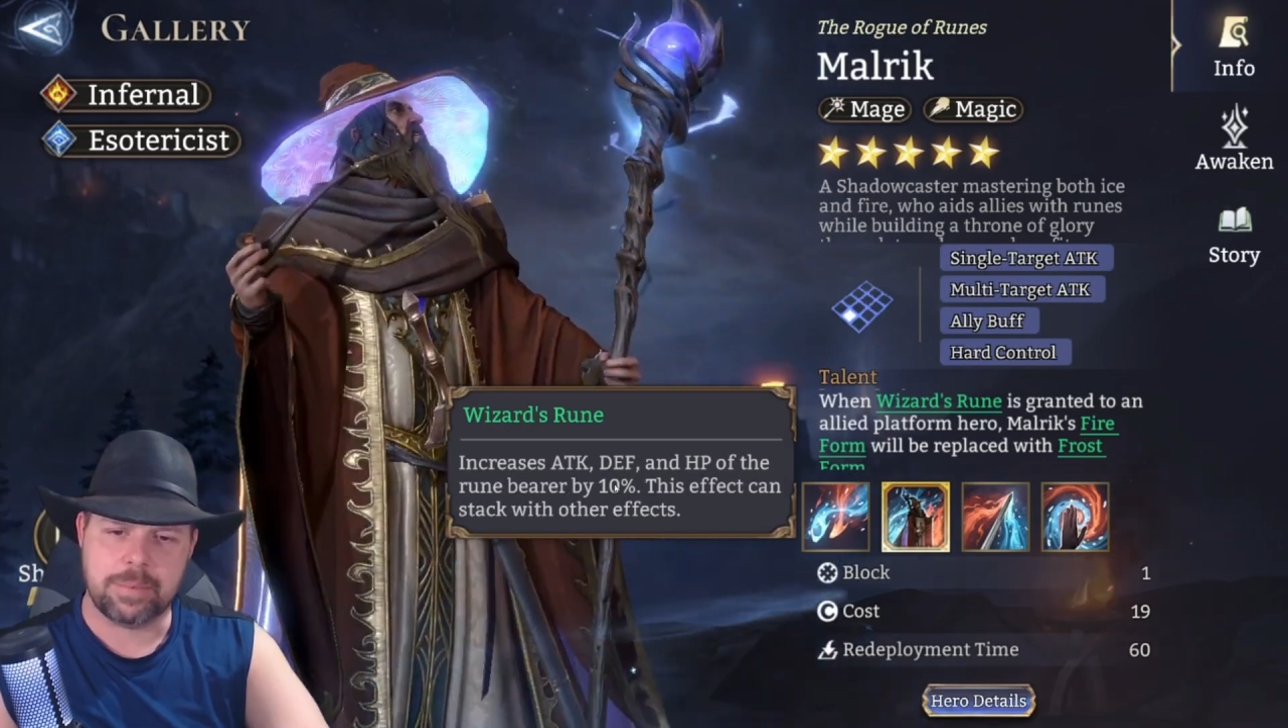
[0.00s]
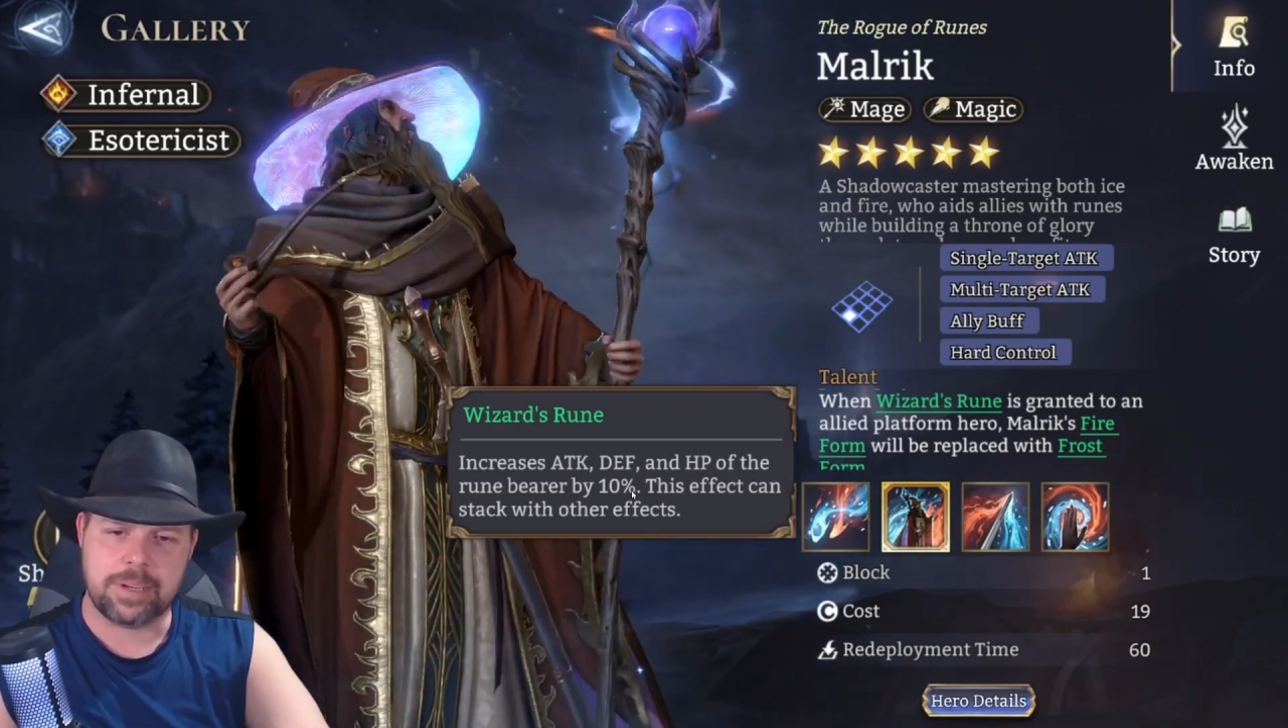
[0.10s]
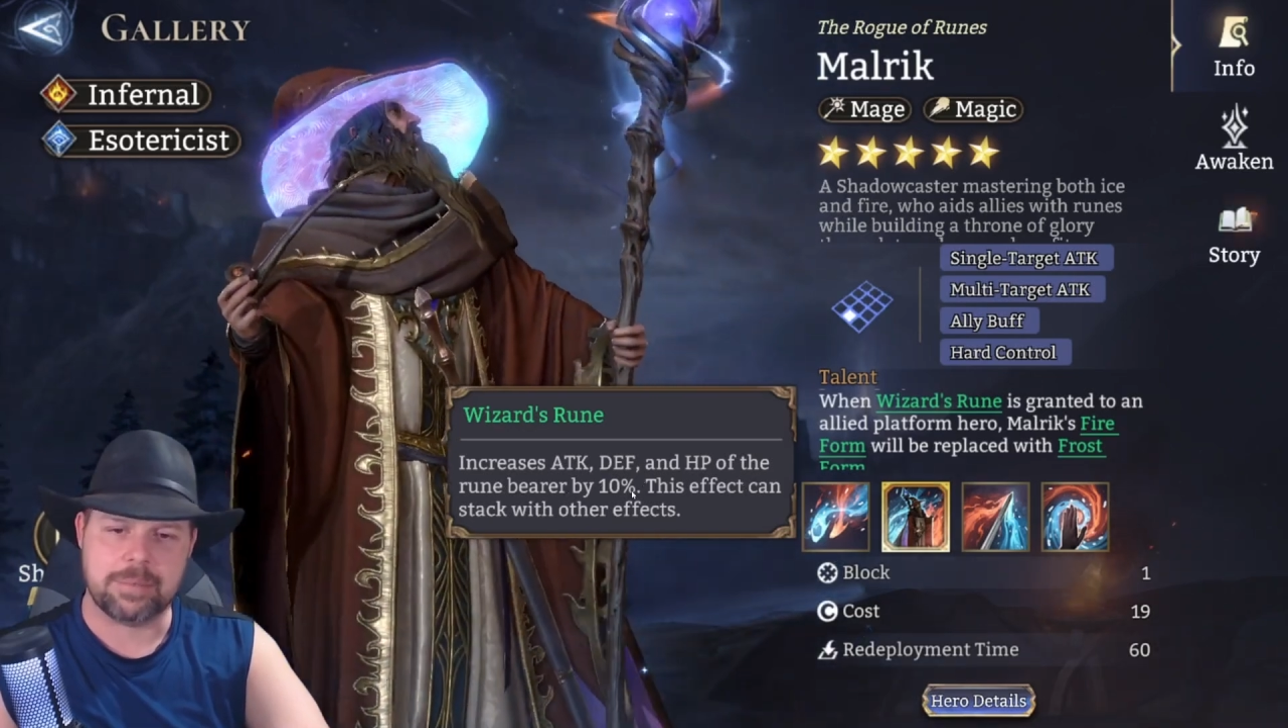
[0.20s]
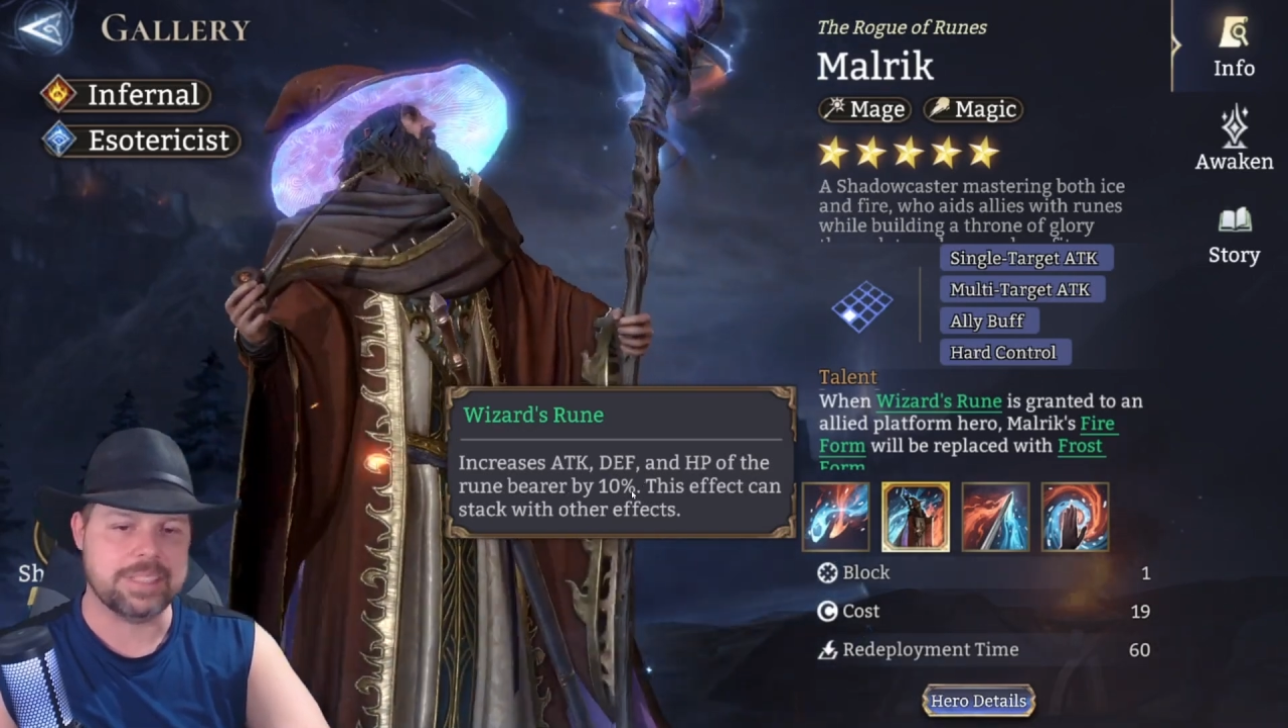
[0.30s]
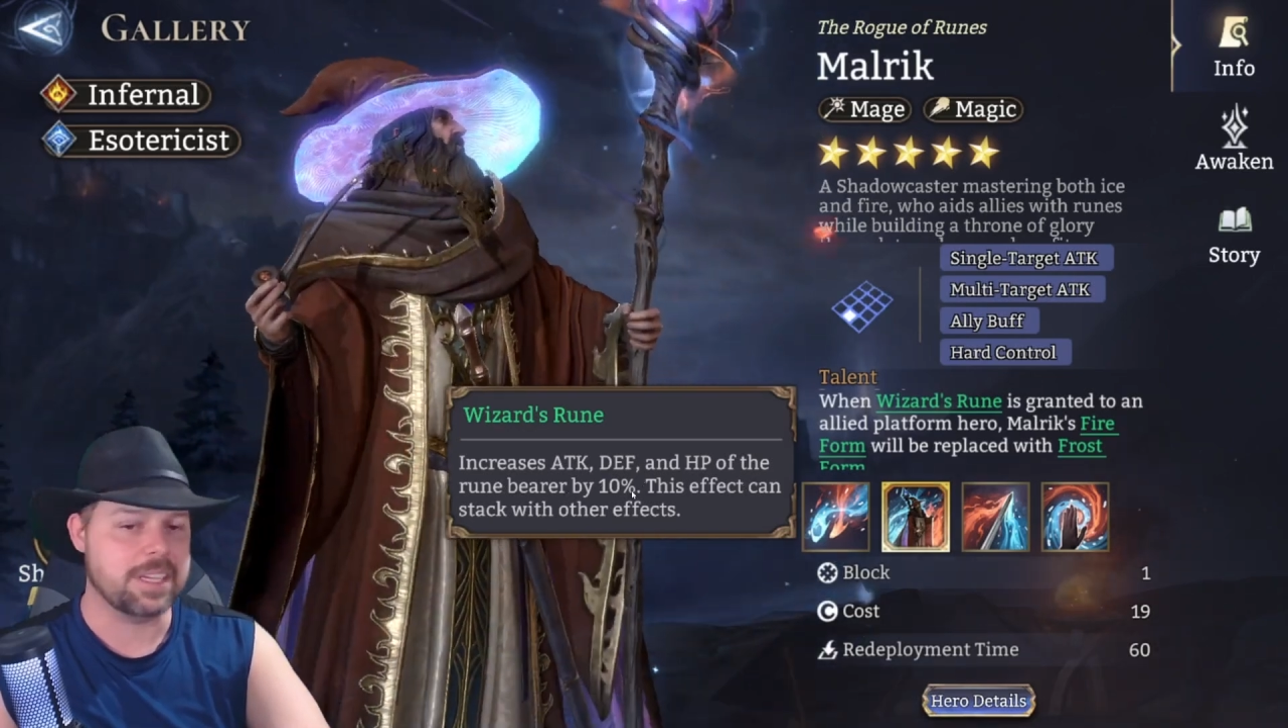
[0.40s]

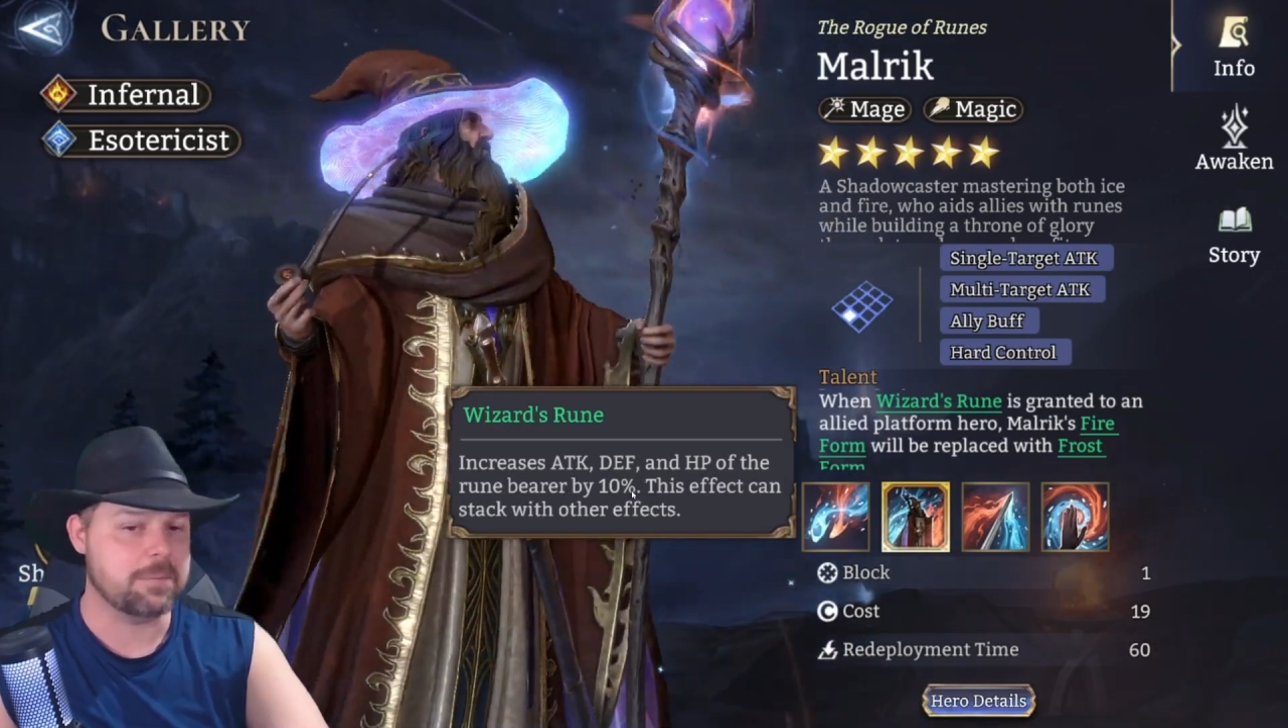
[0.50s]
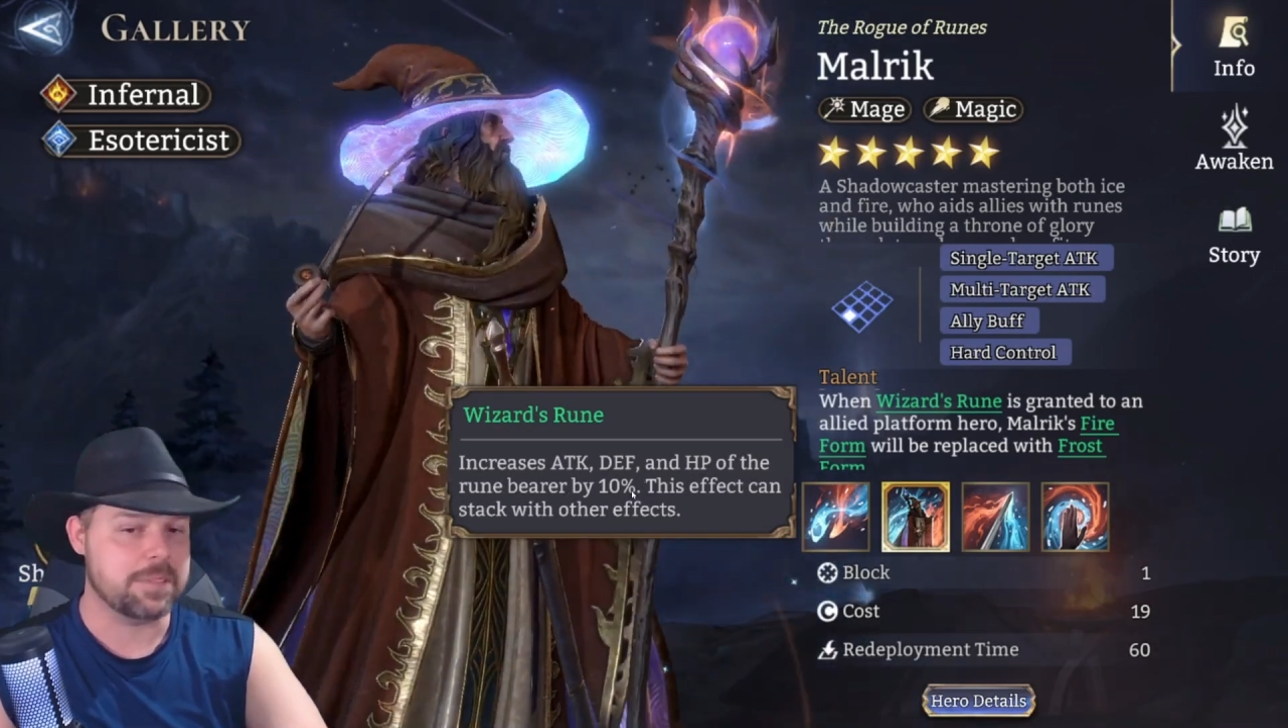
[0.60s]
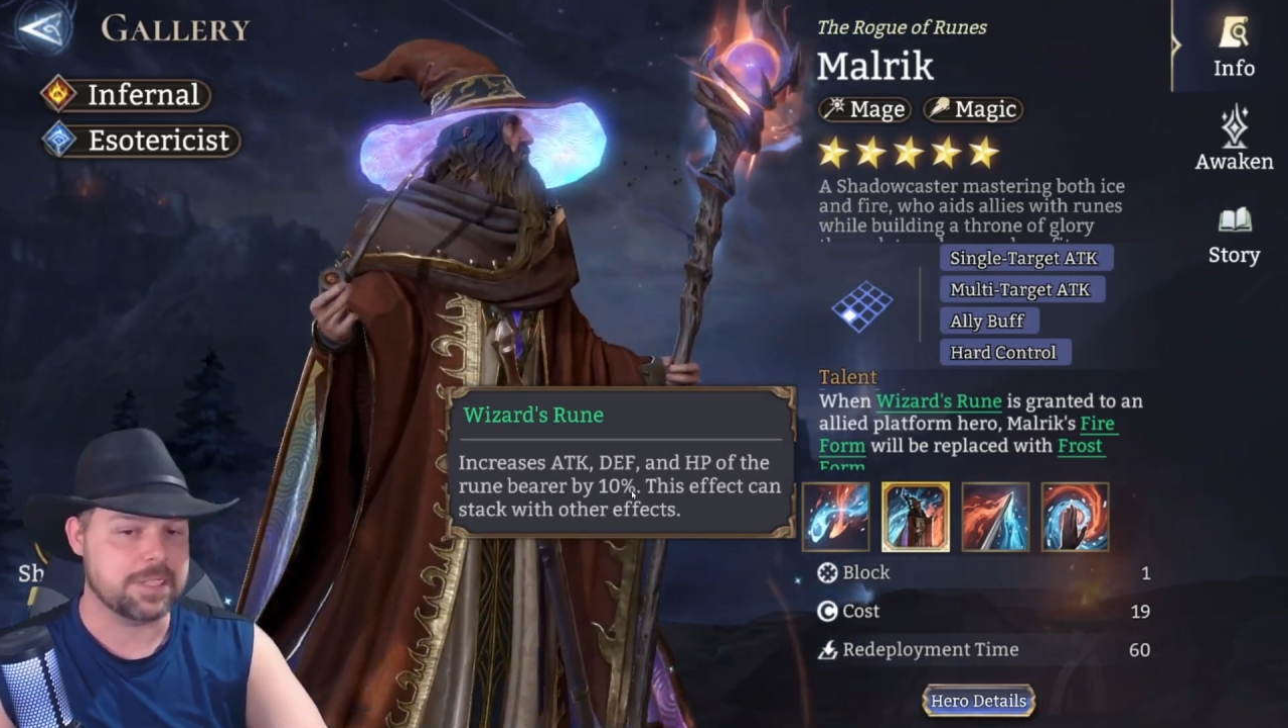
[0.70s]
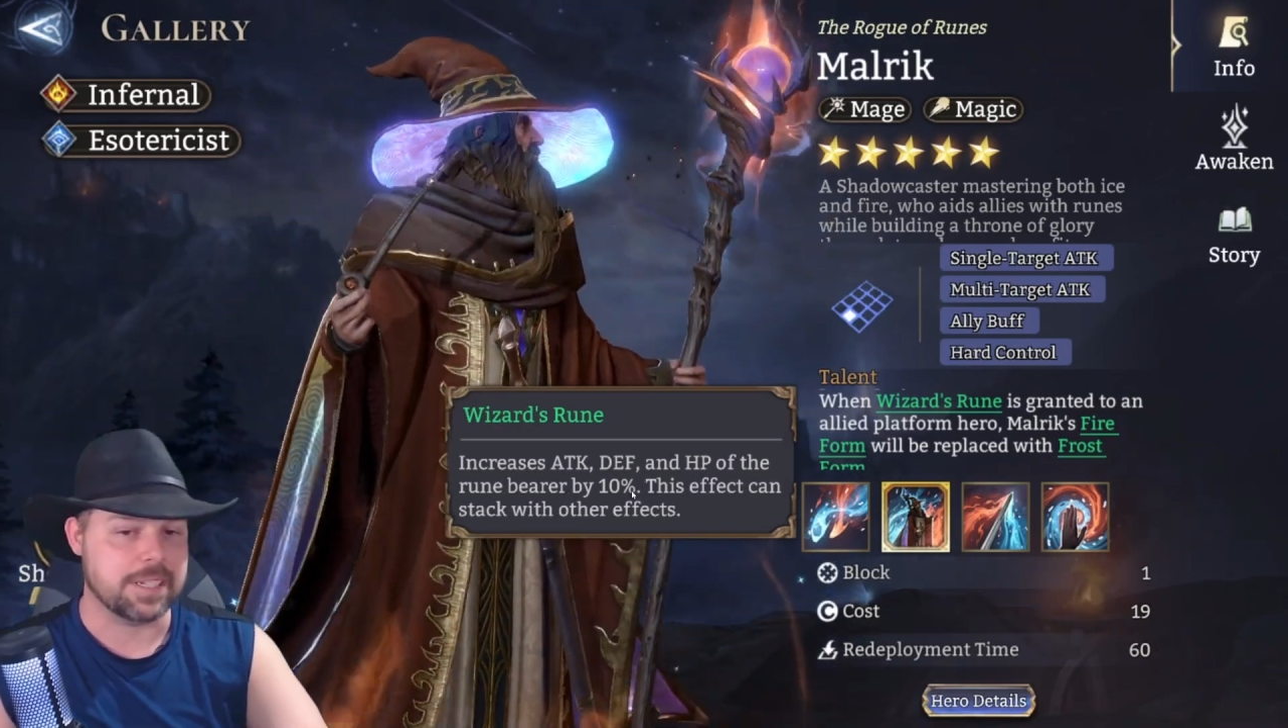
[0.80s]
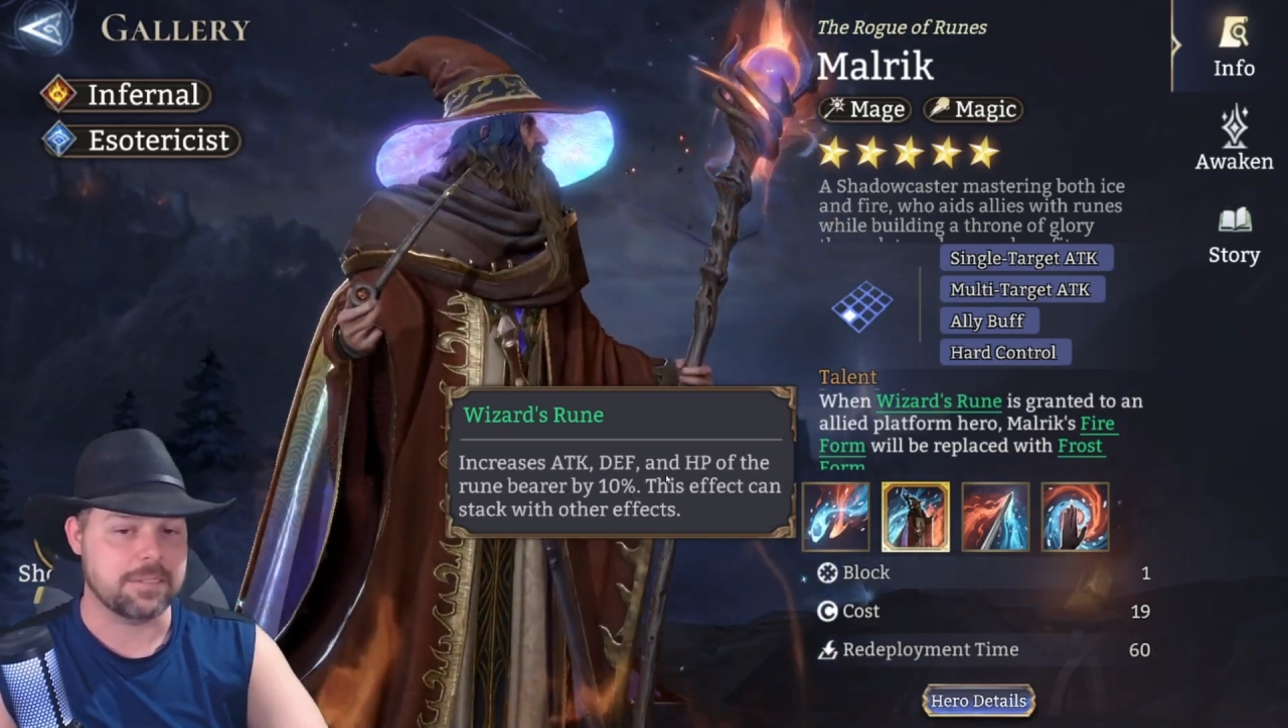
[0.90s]
bearer by
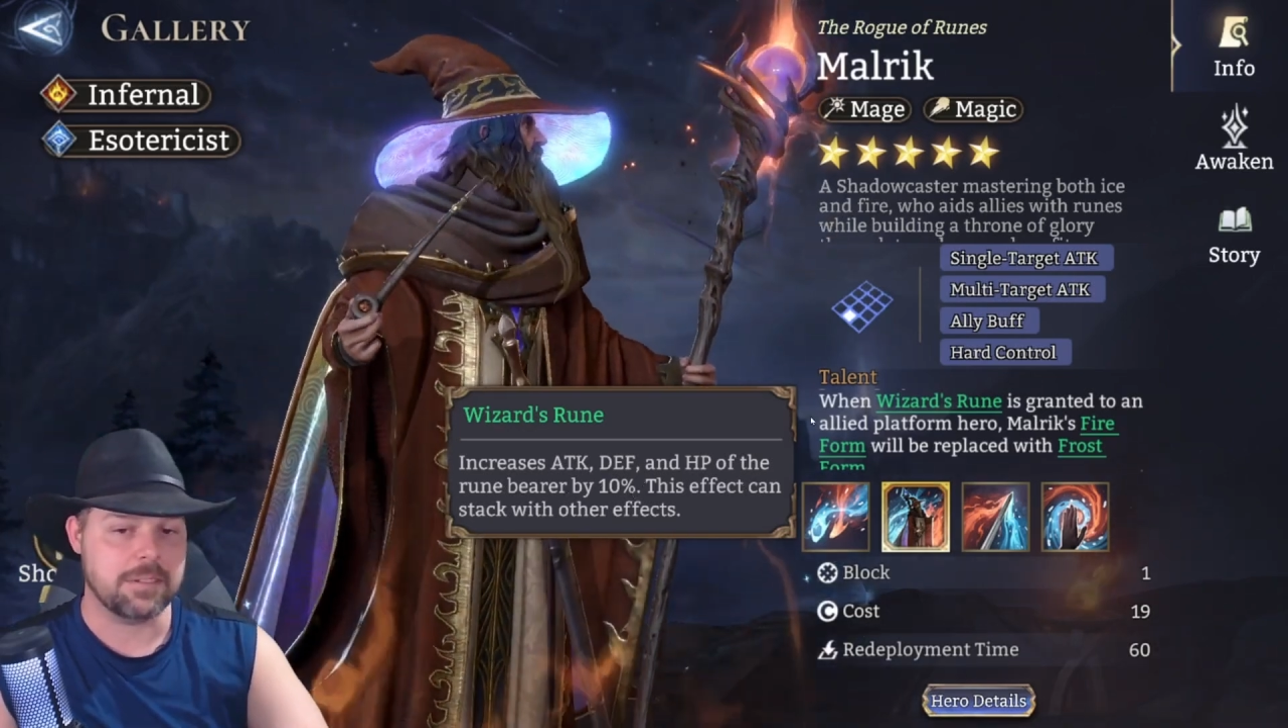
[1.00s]
10%.